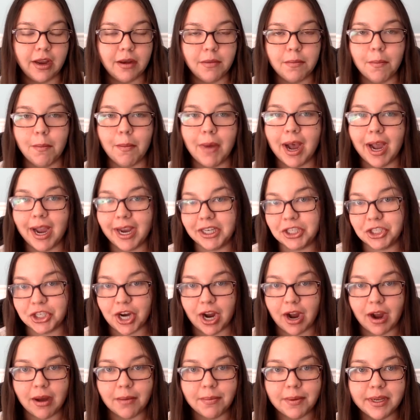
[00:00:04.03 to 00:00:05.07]
and my
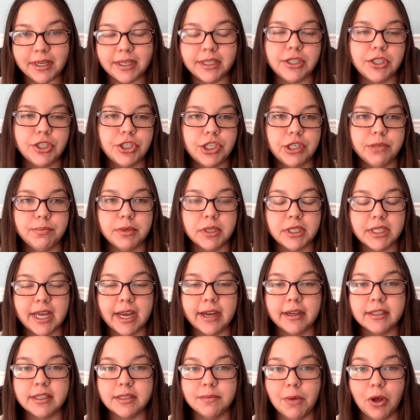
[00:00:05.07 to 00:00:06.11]
job is to
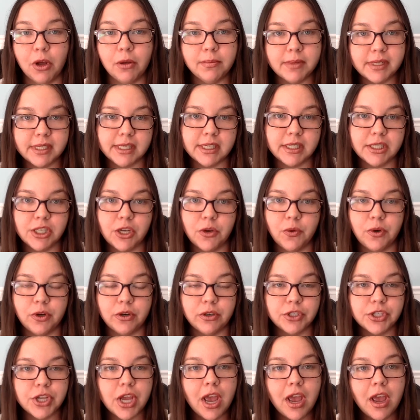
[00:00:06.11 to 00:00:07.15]
protect small business
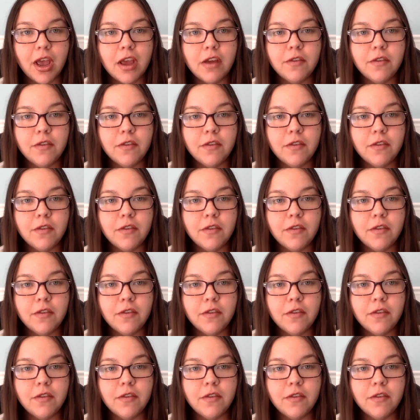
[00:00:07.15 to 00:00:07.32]
owners